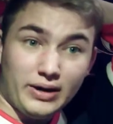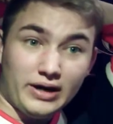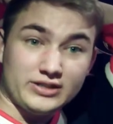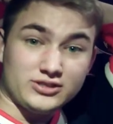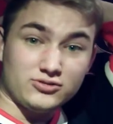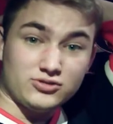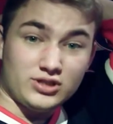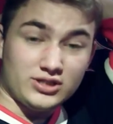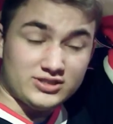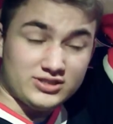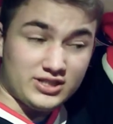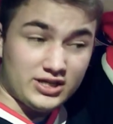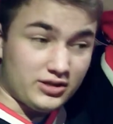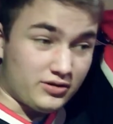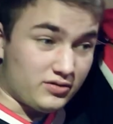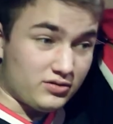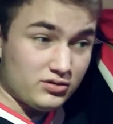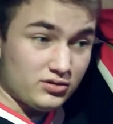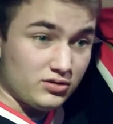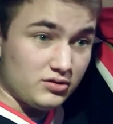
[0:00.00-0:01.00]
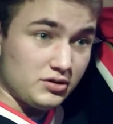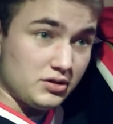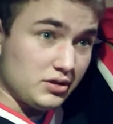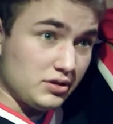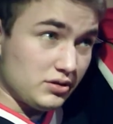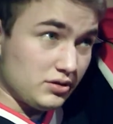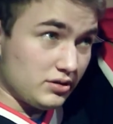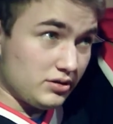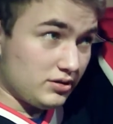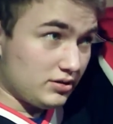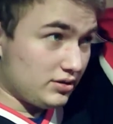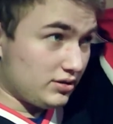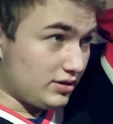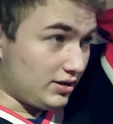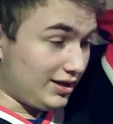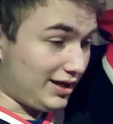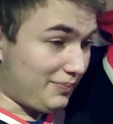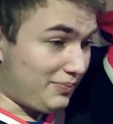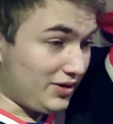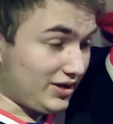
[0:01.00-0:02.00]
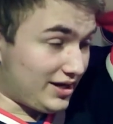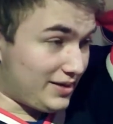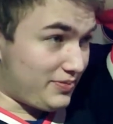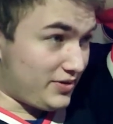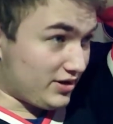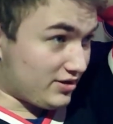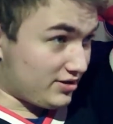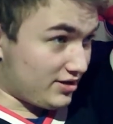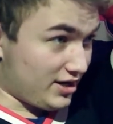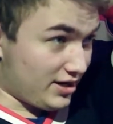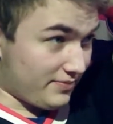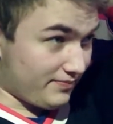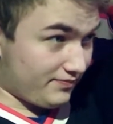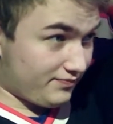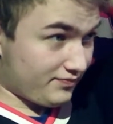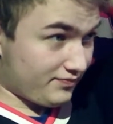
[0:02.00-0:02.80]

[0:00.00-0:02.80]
It was on sale, and I picked it up.